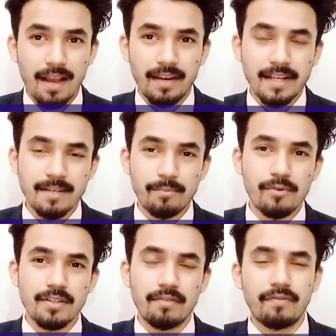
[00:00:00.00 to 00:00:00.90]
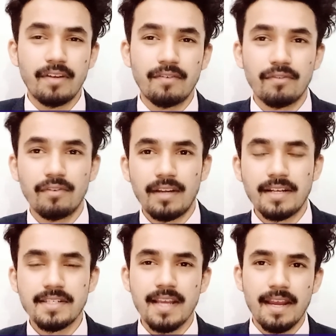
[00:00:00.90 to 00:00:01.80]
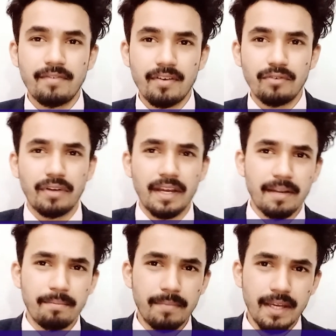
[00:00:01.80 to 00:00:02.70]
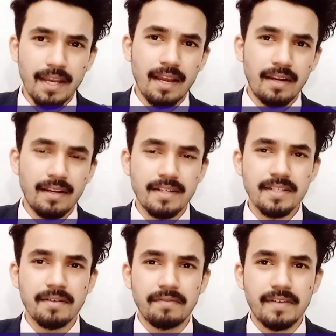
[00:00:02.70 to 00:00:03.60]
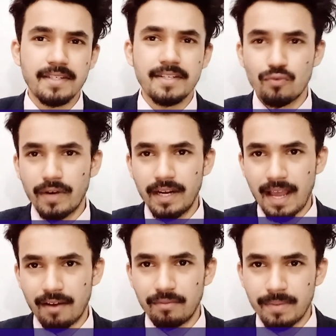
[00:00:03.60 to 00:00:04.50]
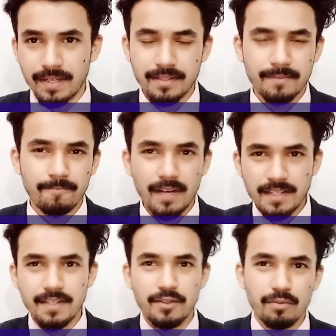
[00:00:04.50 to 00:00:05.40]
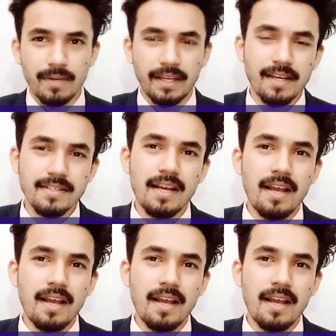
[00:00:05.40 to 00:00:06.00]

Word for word: like suppose the fee for let's say if you're doing an mba and let's say the fees is 20 lakh rupees let's assume a case